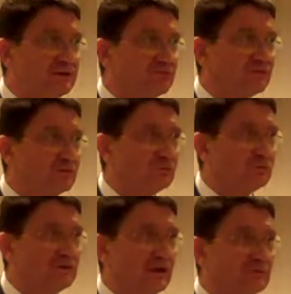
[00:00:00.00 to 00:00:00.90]
reached in
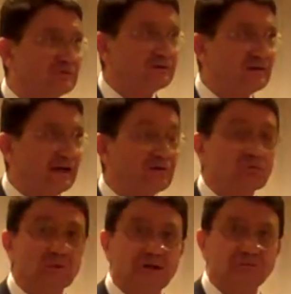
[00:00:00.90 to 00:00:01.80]

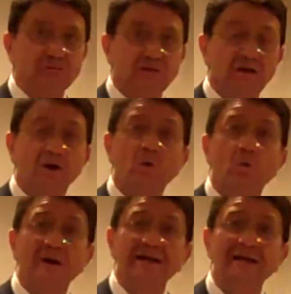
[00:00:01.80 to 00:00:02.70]
2012.
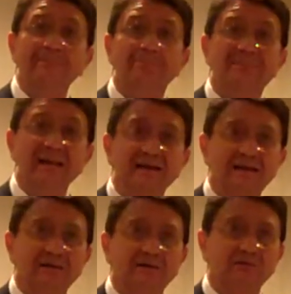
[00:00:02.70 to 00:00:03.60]
1
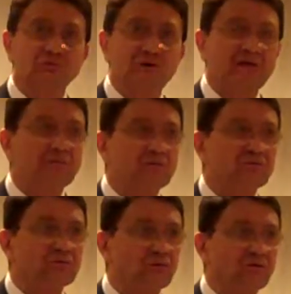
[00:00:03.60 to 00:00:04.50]
billion
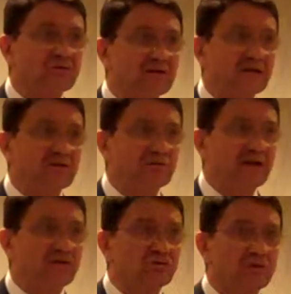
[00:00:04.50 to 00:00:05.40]
travelers crossing
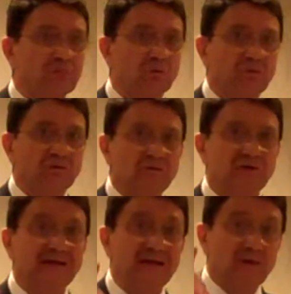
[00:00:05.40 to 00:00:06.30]
international
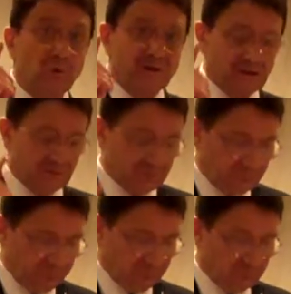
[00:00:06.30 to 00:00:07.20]
borders in 1 year.
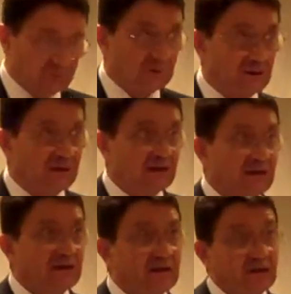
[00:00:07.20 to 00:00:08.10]

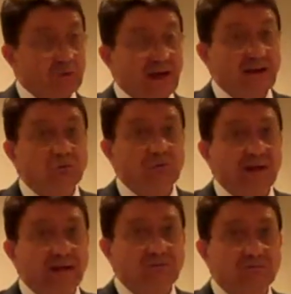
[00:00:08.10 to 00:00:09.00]
You add to
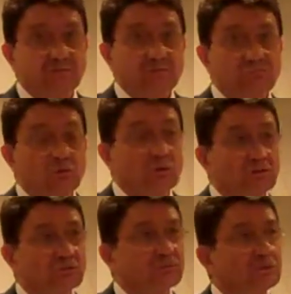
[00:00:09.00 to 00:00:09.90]
that
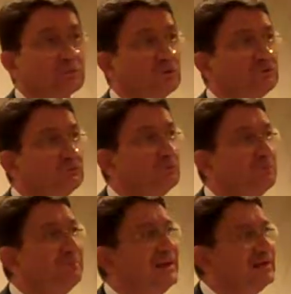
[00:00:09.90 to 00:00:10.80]
4 to
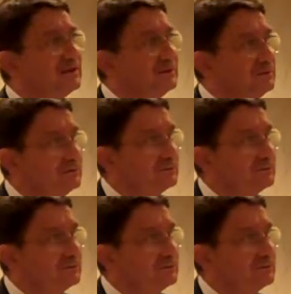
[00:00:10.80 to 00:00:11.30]
4.2 billion